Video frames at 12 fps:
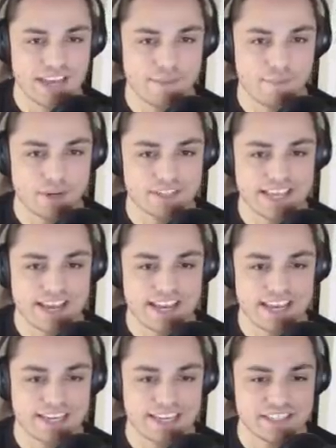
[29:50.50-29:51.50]
and Marte
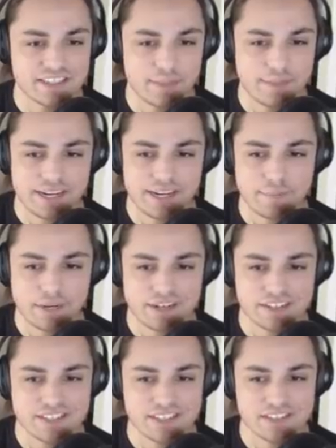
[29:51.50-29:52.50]
in his limited
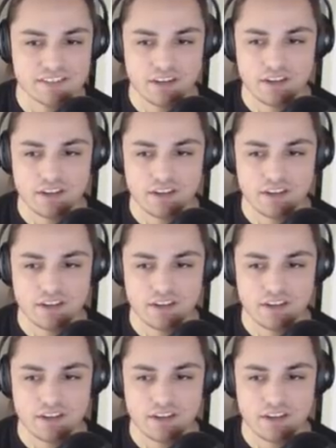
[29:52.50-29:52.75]
appearances.